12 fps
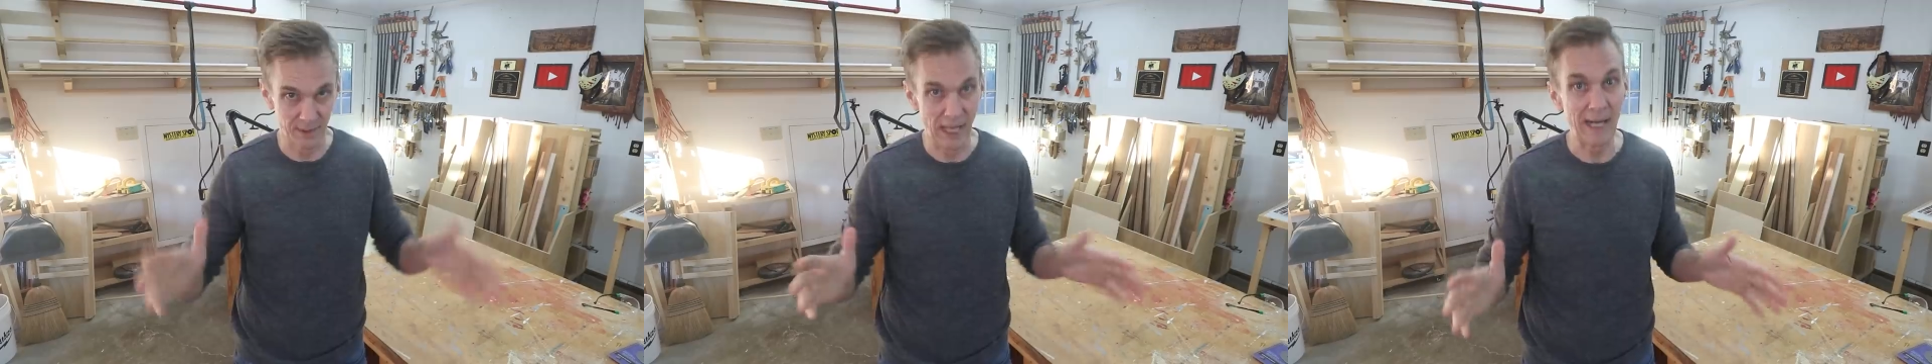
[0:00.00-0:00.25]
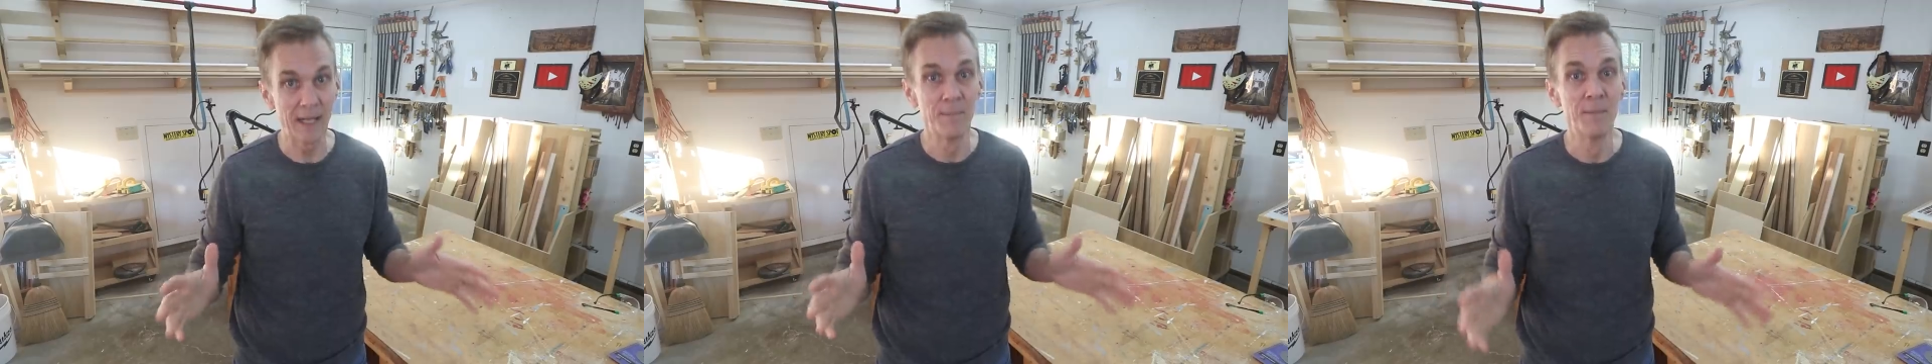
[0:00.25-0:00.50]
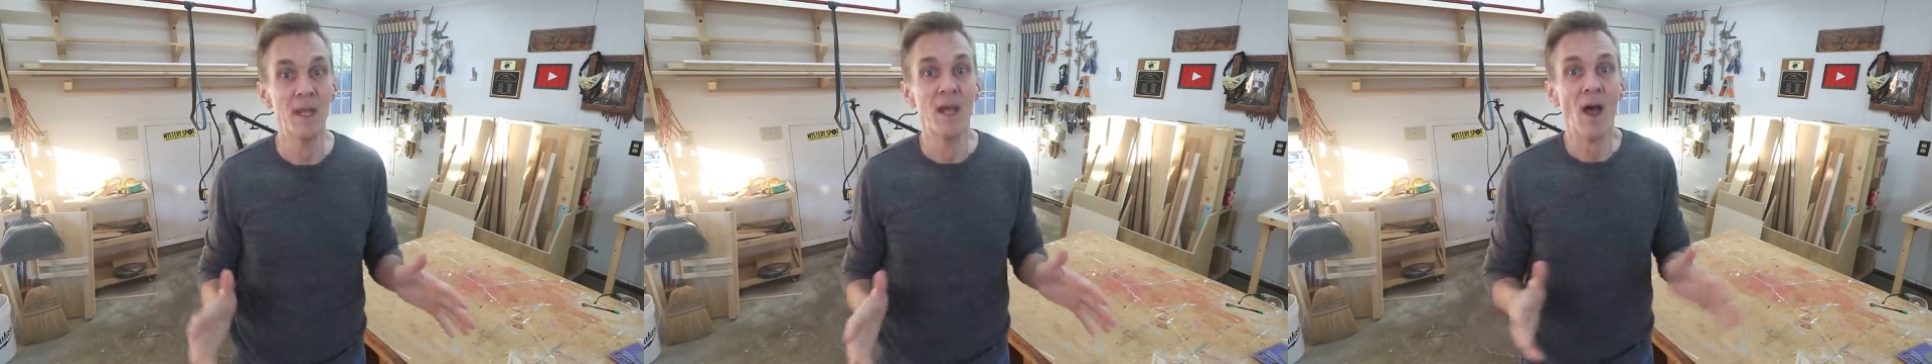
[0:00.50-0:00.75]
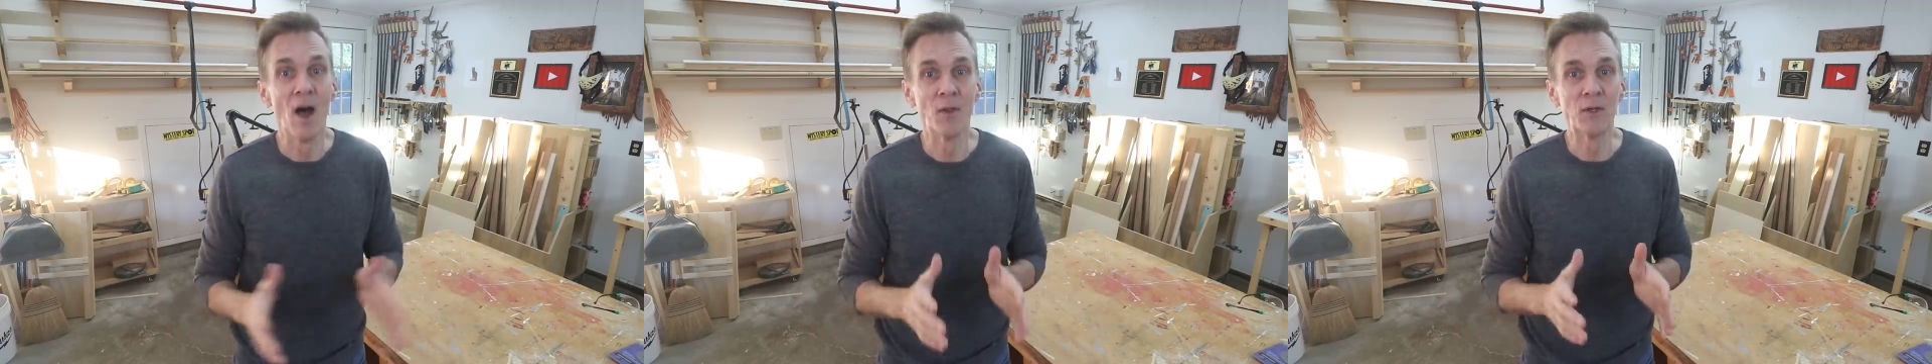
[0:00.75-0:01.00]
Got it?
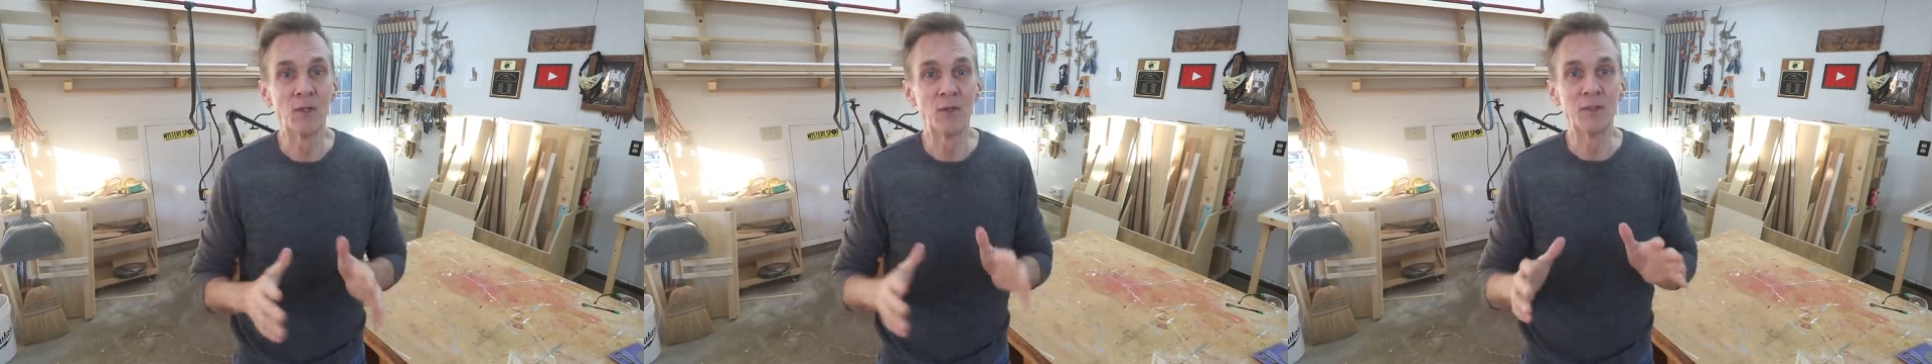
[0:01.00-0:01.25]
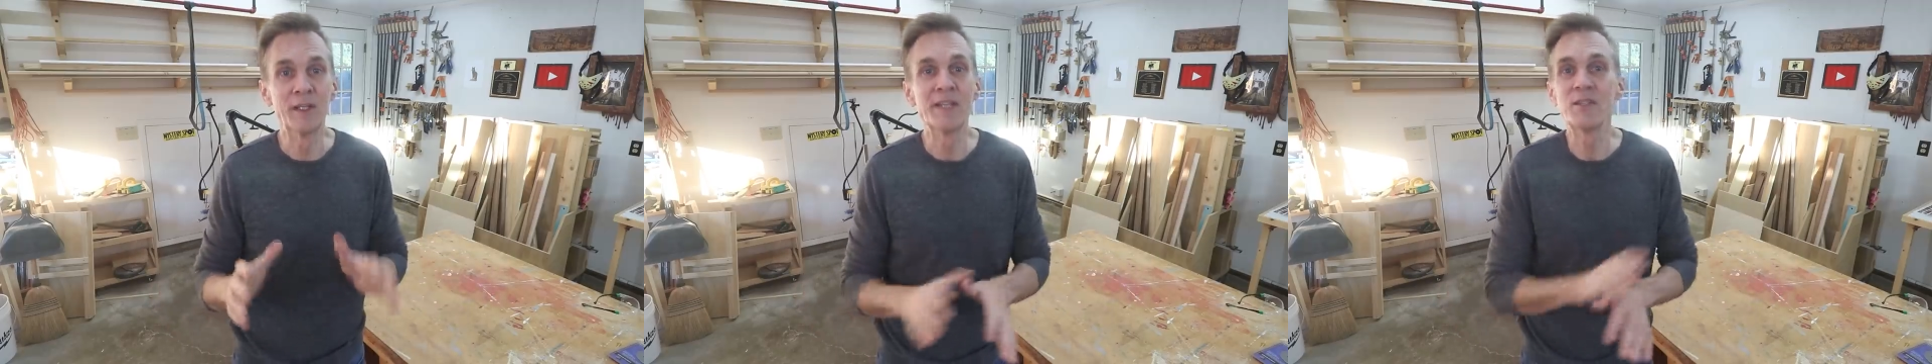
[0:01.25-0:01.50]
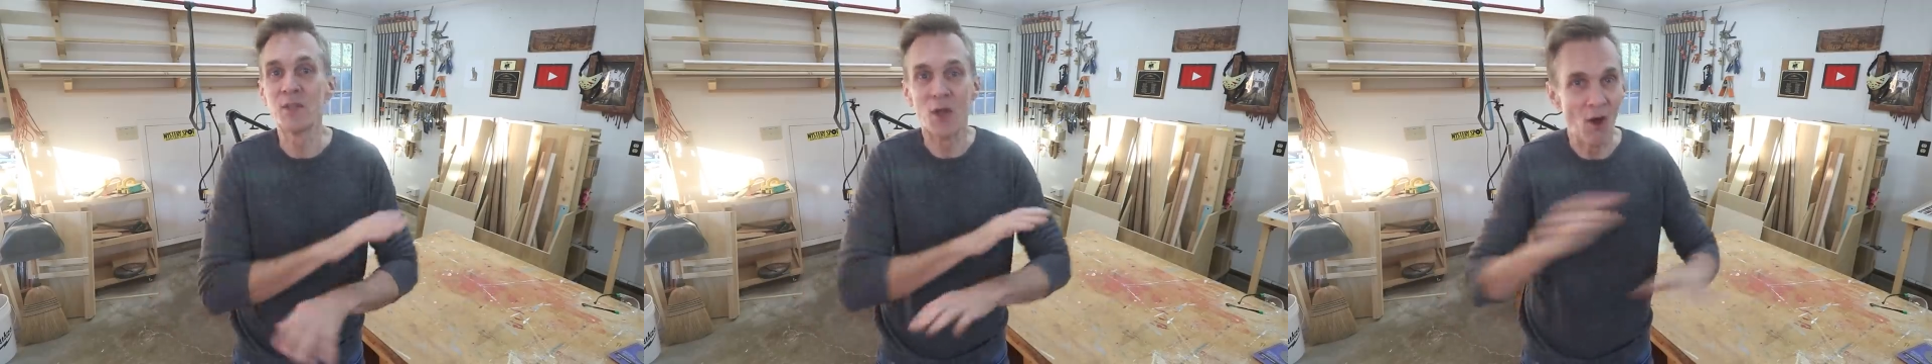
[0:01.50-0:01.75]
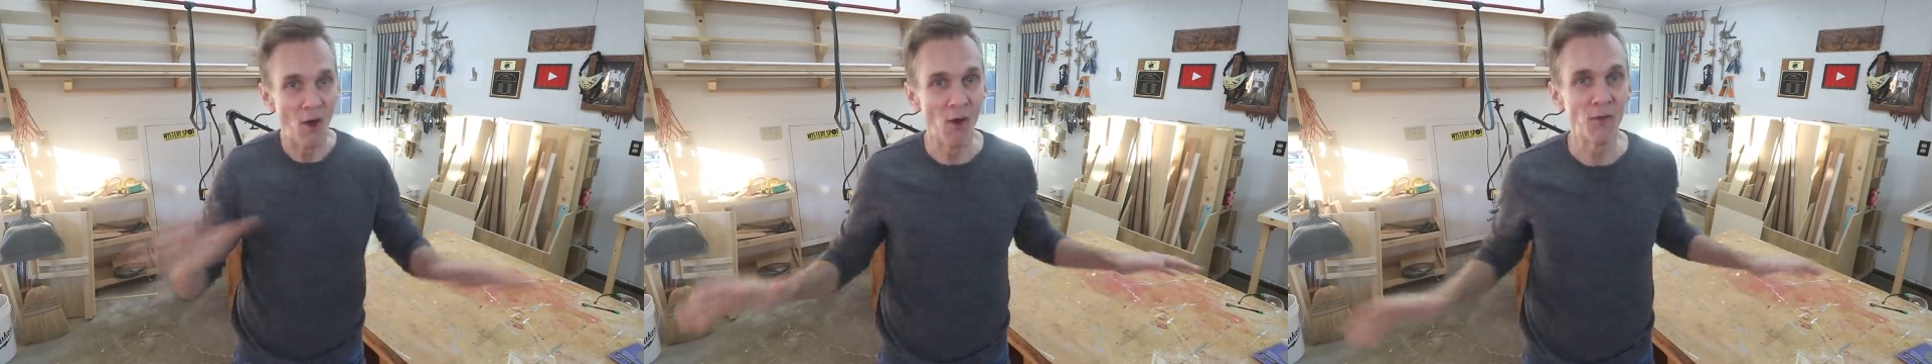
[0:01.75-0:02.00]
I'll include links
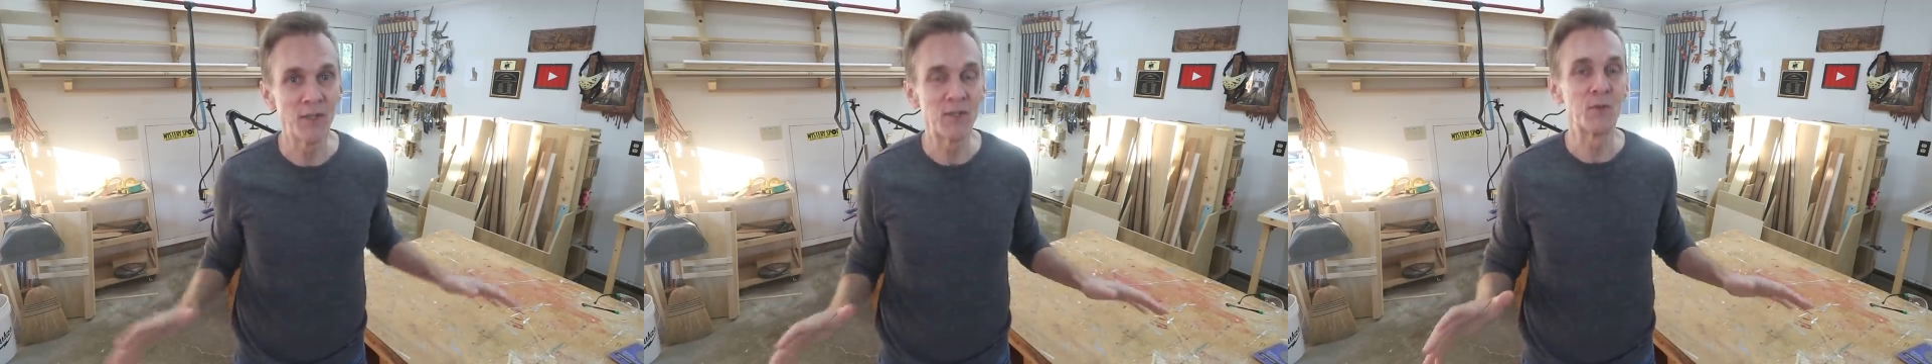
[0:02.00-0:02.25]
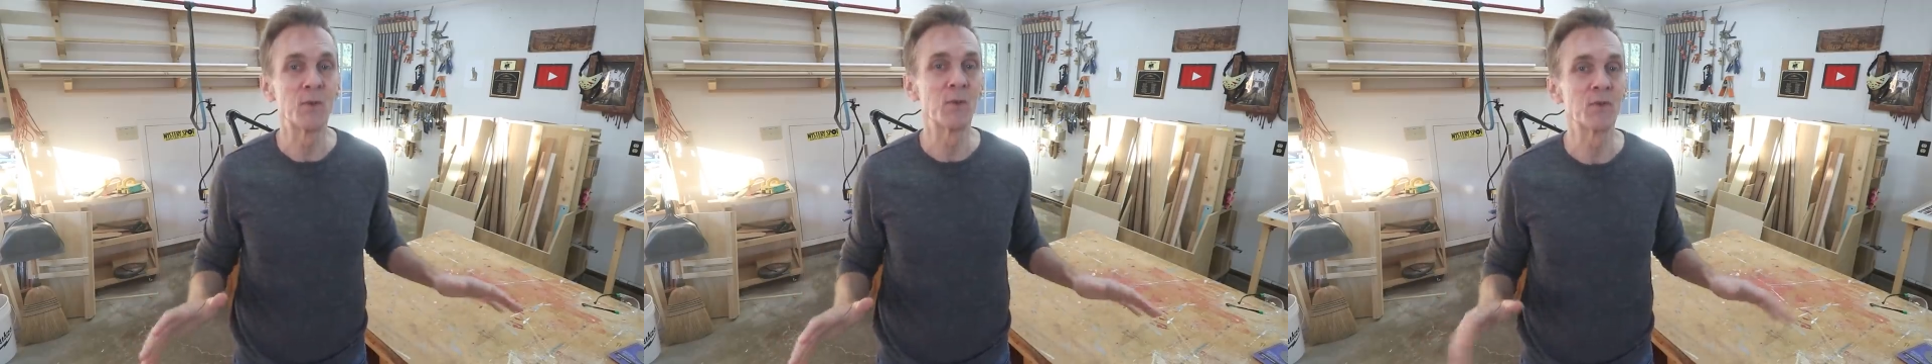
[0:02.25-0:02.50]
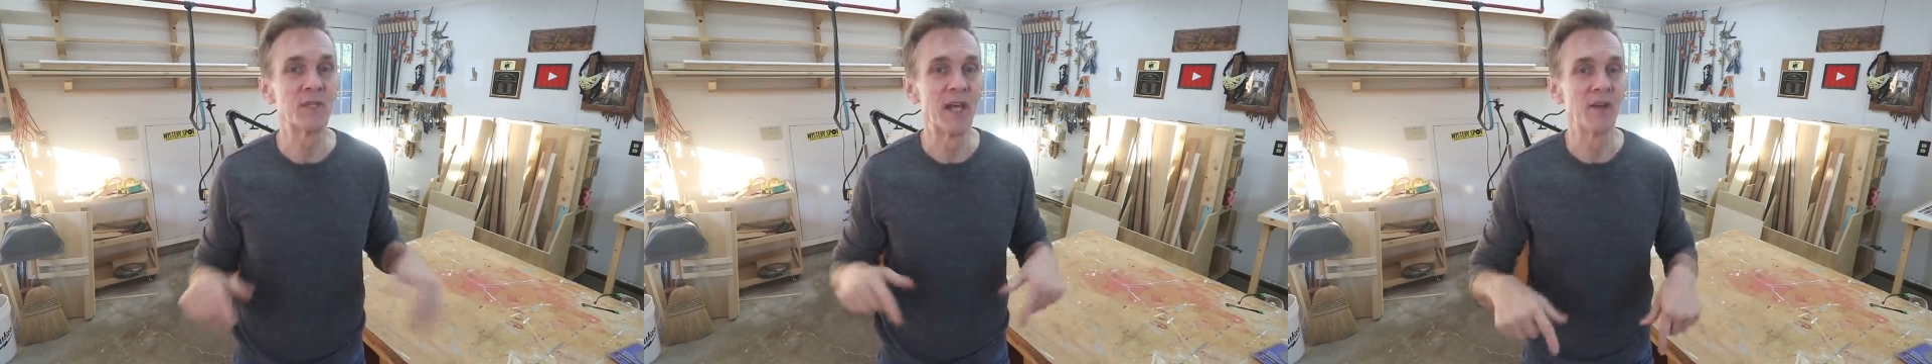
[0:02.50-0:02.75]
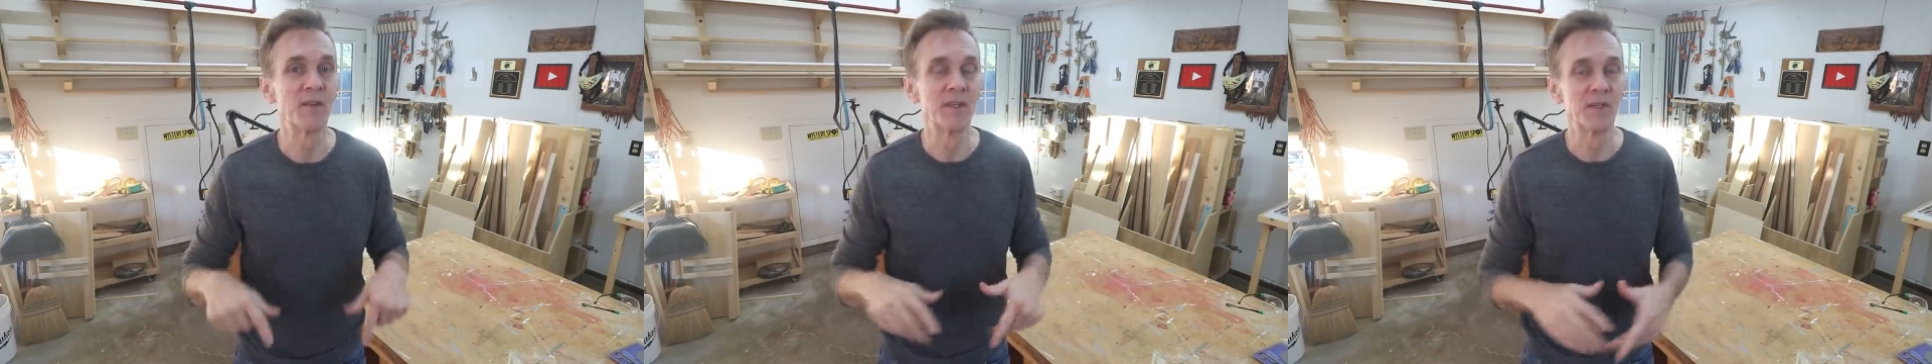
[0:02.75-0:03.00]
to all these tools
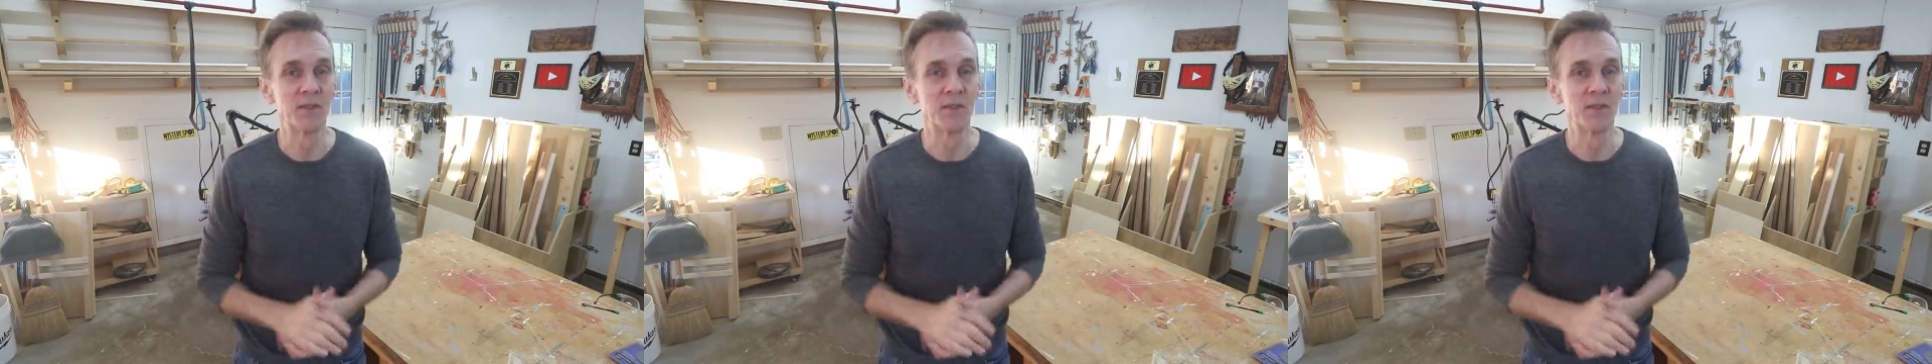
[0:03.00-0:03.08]
down in the